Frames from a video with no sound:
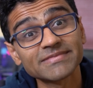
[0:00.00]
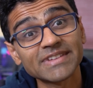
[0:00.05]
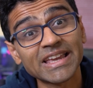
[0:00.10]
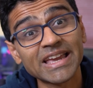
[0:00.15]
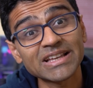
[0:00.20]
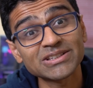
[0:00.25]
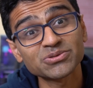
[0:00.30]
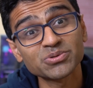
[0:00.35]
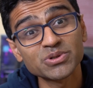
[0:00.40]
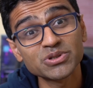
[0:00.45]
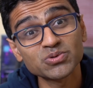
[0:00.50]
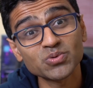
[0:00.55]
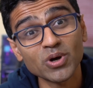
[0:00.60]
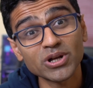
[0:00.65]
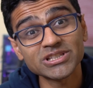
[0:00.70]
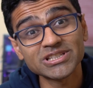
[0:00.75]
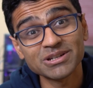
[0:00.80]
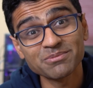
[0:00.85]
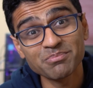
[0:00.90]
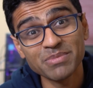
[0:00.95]
Guess who is
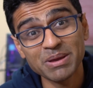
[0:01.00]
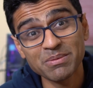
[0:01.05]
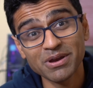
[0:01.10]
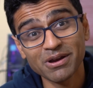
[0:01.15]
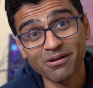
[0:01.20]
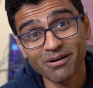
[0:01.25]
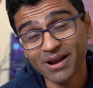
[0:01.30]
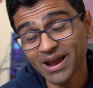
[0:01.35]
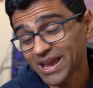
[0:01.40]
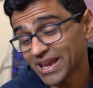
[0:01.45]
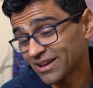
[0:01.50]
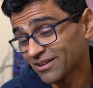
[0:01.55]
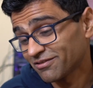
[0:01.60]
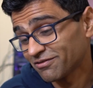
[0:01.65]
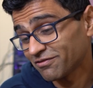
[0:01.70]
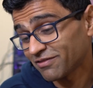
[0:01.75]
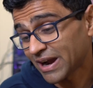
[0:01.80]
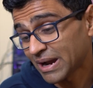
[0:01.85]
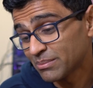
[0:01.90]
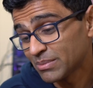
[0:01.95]
watching baby crying?
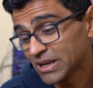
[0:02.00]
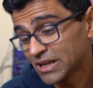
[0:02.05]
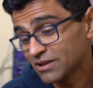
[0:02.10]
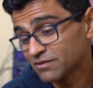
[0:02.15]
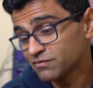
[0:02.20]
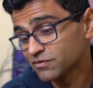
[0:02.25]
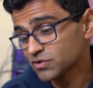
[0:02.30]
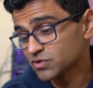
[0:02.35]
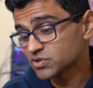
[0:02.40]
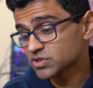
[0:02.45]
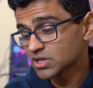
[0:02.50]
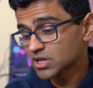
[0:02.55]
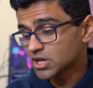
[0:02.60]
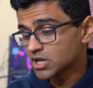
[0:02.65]
5 million views.